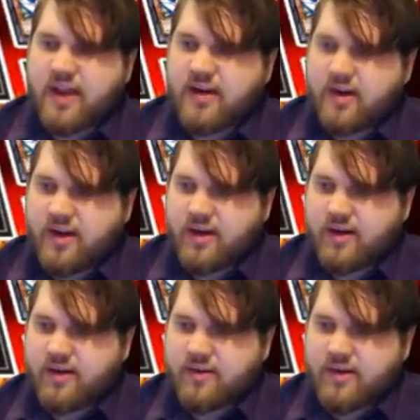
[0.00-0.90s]
and
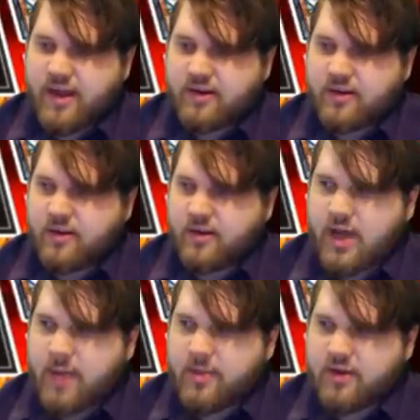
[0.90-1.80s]

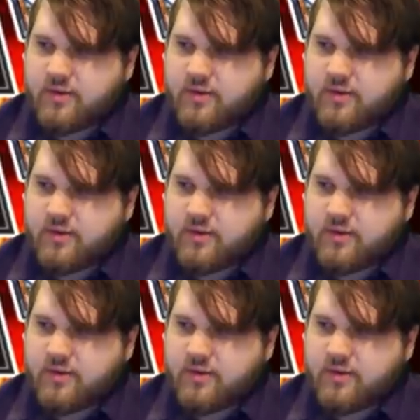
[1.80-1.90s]
the copy